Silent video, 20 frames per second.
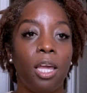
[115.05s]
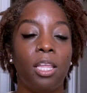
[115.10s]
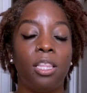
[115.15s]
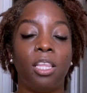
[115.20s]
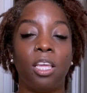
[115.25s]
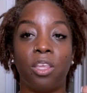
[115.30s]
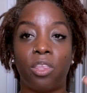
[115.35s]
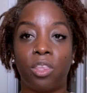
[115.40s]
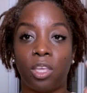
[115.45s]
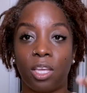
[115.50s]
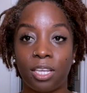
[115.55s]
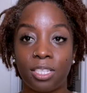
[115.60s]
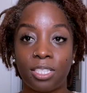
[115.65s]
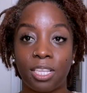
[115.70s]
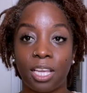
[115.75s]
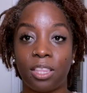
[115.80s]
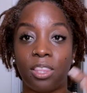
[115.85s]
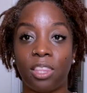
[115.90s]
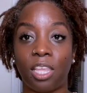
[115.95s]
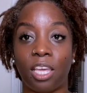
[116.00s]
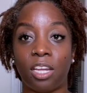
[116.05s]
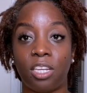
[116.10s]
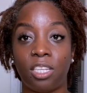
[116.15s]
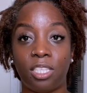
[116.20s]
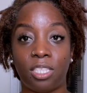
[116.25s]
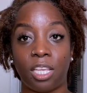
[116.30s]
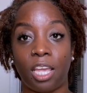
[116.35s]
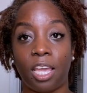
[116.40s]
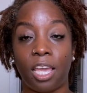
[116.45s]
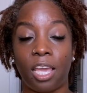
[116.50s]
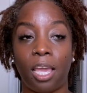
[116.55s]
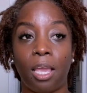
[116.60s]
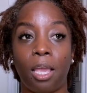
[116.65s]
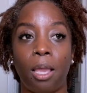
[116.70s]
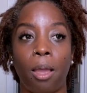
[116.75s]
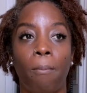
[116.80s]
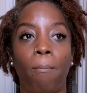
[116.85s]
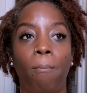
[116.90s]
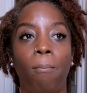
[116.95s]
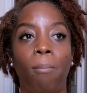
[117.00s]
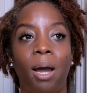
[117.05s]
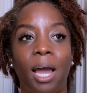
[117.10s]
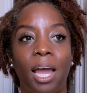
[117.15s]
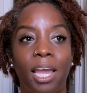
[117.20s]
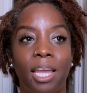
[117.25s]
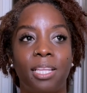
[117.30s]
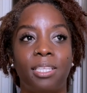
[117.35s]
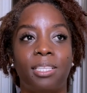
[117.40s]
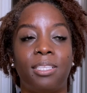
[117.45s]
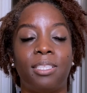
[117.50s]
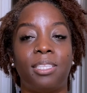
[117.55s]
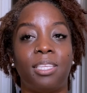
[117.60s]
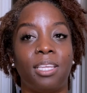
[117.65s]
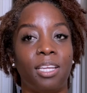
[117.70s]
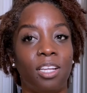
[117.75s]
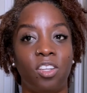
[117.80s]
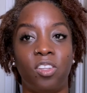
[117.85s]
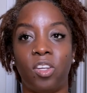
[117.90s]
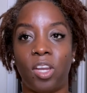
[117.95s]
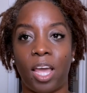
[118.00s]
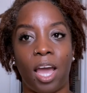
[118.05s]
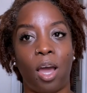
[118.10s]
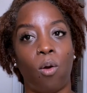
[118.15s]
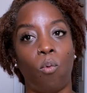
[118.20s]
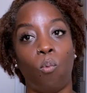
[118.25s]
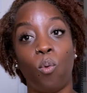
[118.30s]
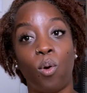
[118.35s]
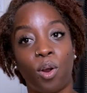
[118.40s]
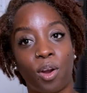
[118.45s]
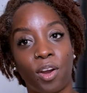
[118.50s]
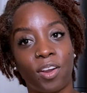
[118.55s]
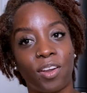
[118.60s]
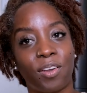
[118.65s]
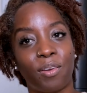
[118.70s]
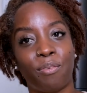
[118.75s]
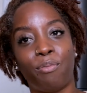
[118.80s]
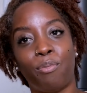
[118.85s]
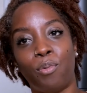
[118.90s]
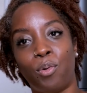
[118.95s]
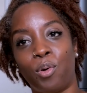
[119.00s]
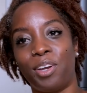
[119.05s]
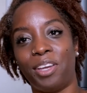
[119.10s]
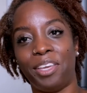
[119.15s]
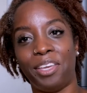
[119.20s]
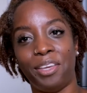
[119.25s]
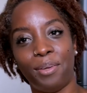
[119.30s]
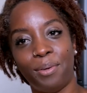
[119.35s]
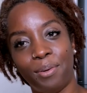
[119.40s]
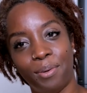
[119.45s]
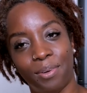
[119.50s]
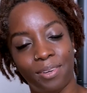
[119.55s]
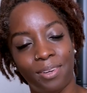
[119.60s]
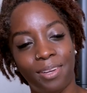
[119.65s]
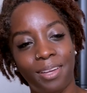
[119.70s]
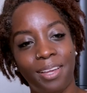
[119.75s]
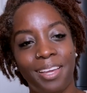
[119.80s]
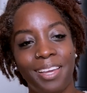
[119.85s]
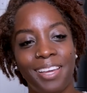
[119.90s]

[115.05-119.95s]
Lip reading: The things that they're saying might still not work for you.